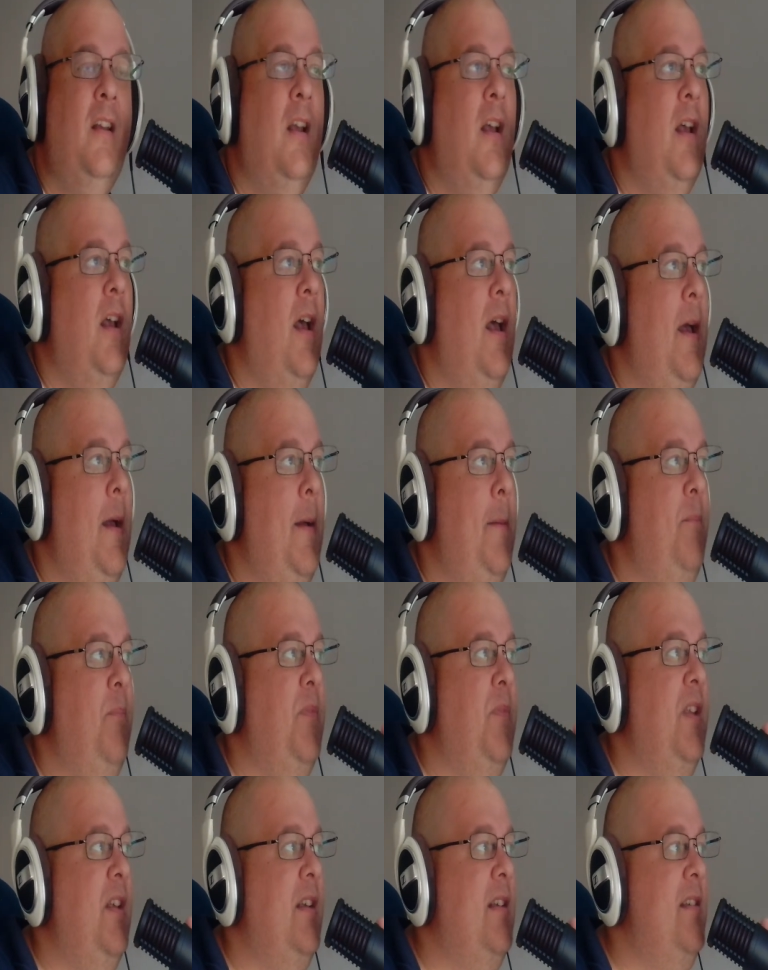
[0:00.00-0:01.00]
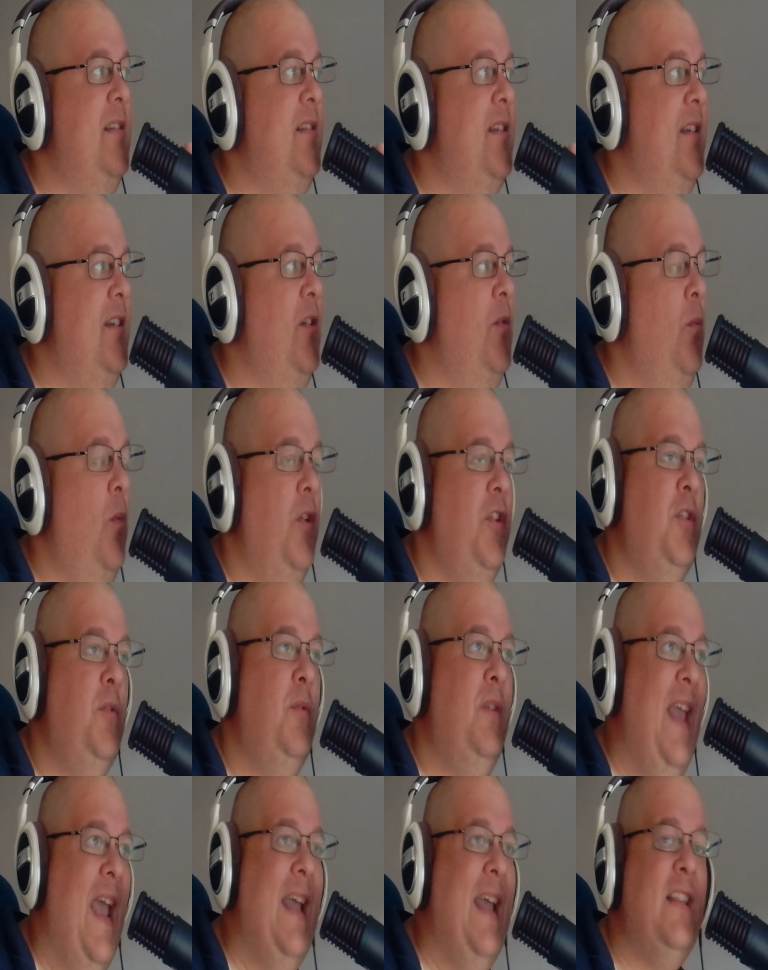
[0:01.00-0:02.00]
considering what you
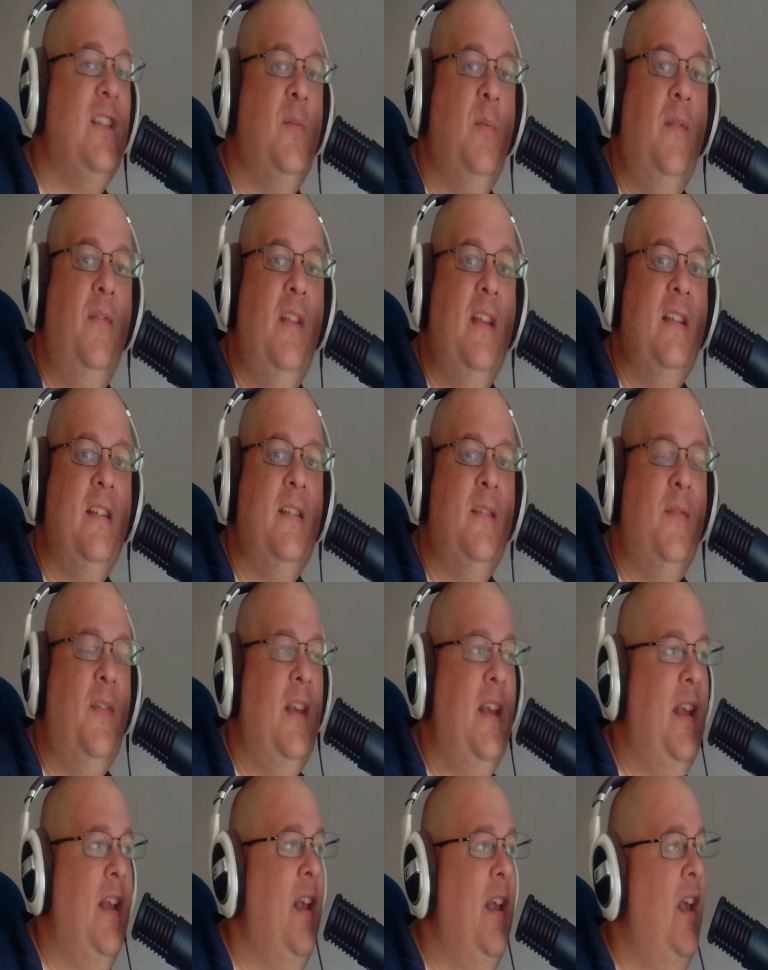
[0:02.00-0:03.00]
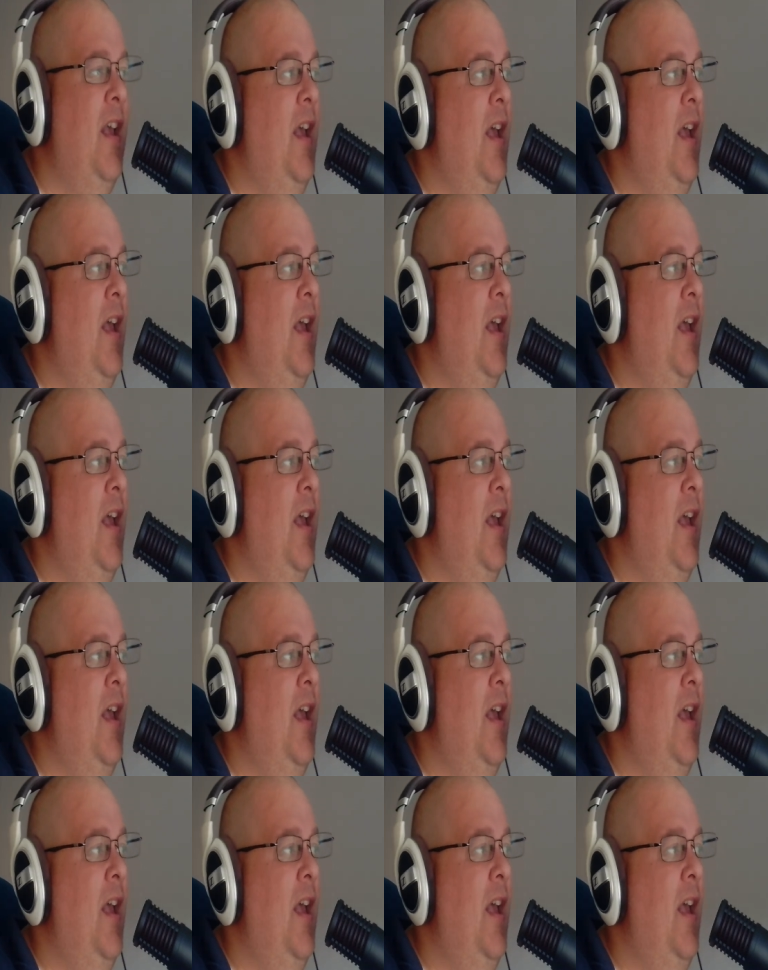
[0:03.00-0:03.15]
get with this thing.